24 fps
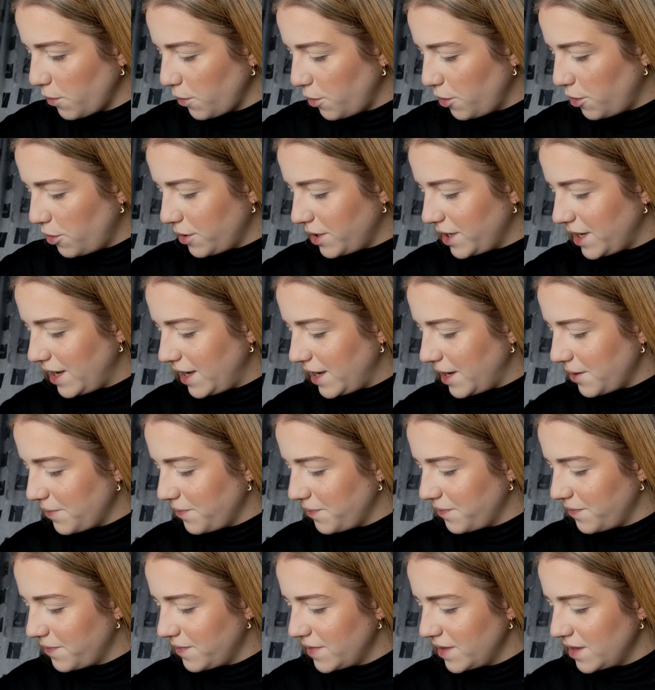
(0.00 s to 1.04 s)
Okay,
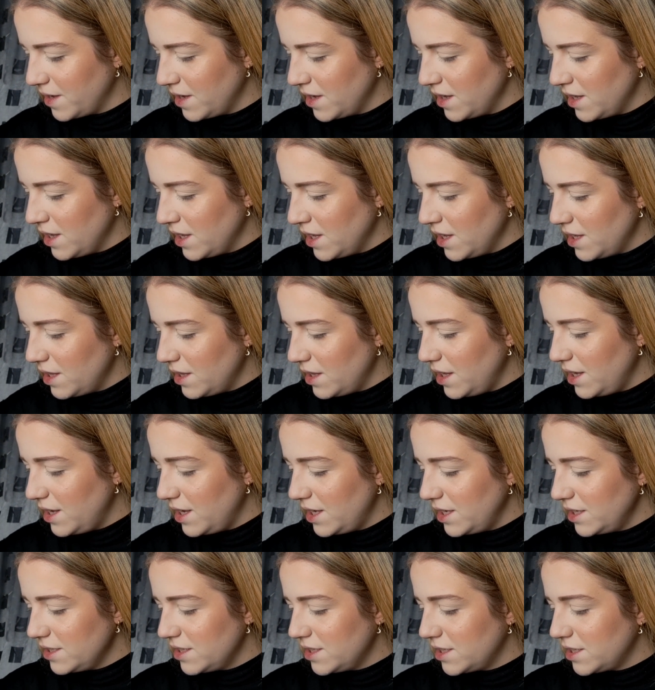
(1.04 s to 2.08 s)

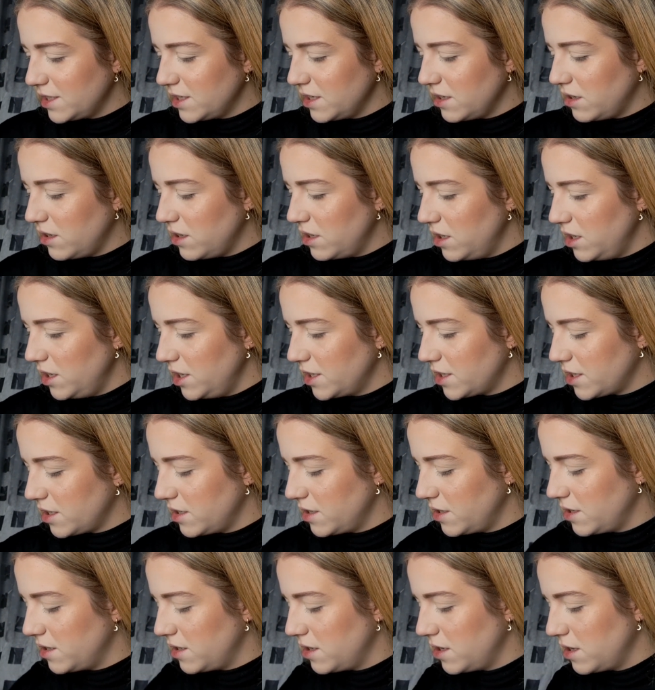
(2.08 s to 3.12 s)
let's start
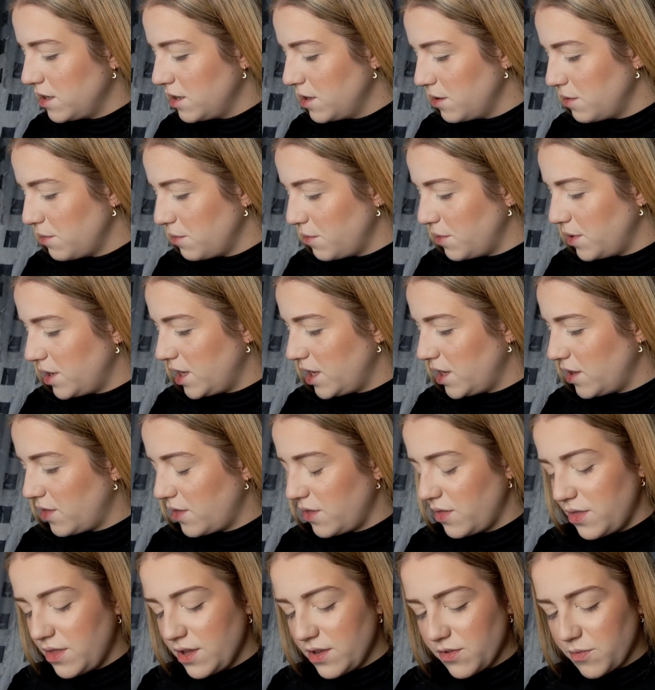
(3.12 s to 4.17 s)
with
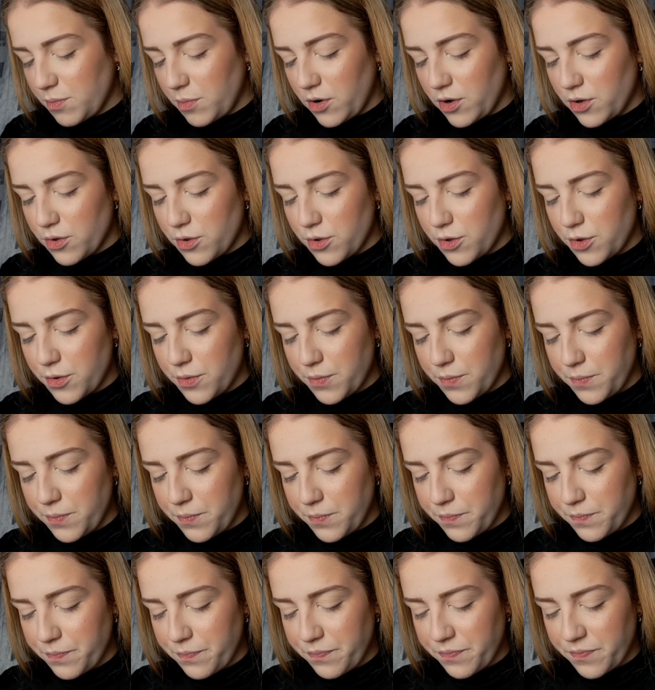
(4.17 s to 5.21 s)
this brush.
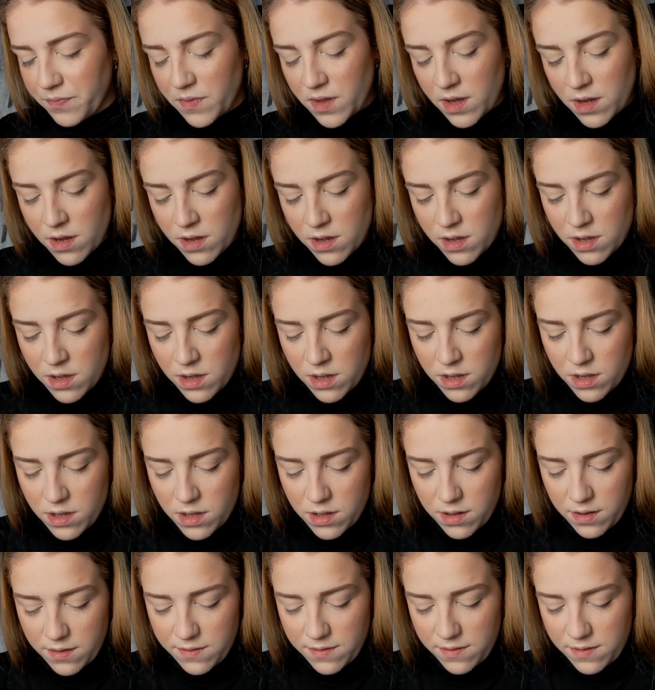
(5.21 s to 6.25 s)

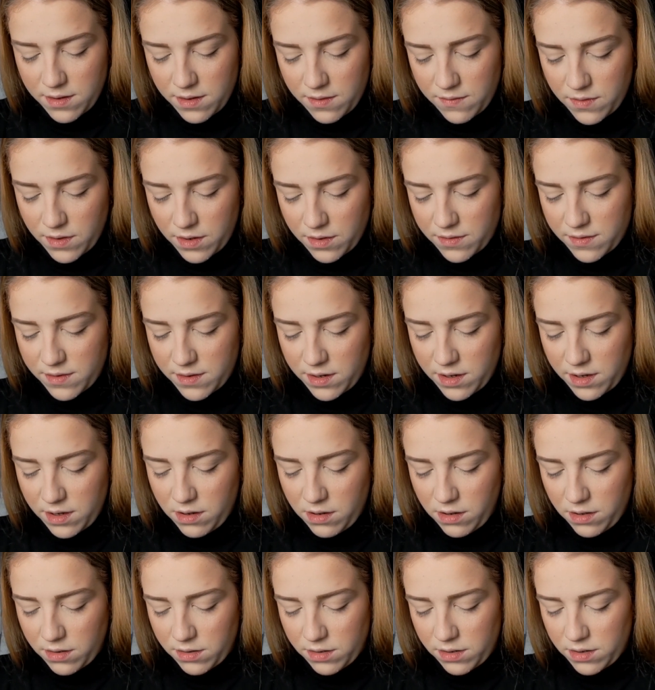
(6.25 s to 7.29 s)
See if there's any
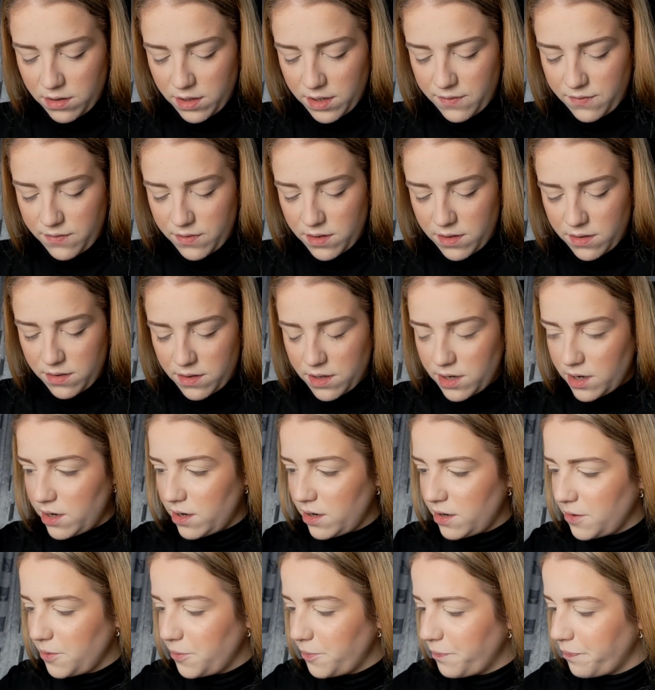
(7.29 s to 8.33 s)
color left in
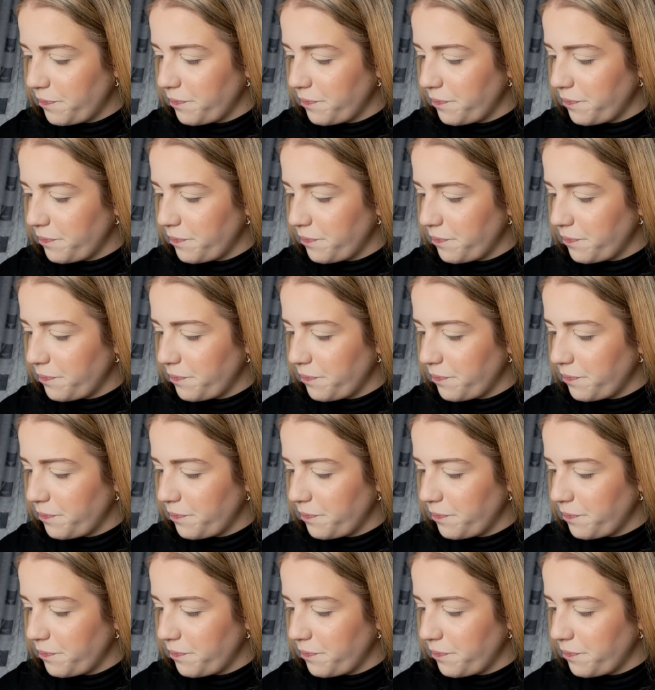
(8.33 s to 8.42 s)
there.